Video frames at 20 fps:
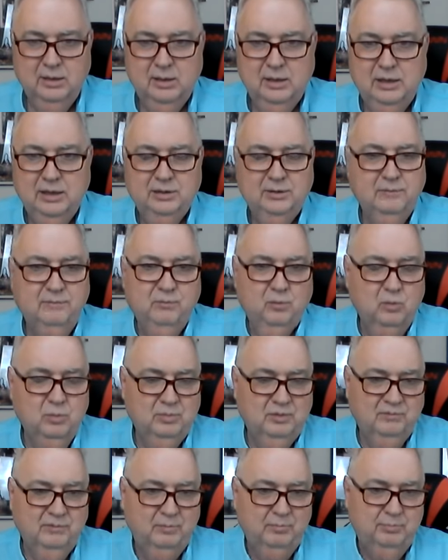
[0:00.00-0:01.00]
in the form
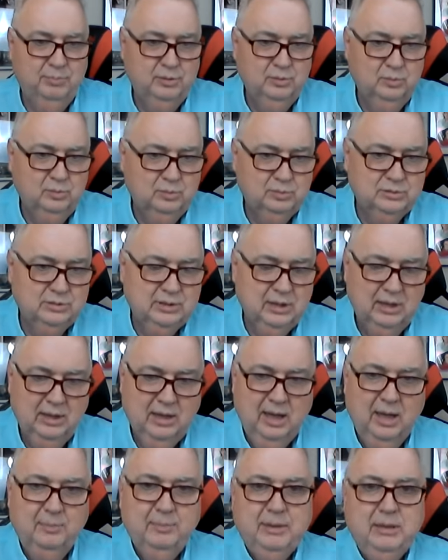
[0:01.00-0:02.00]
of a boost.
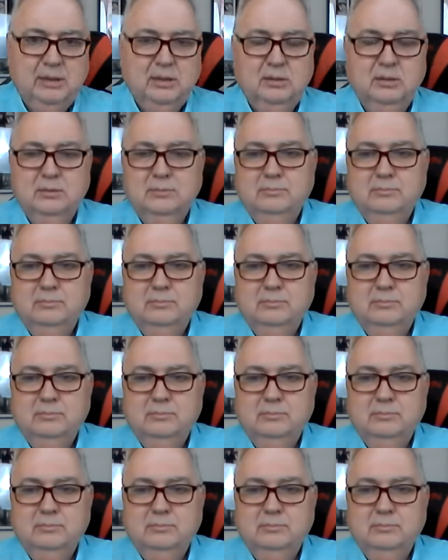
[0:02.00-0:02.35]
I mean,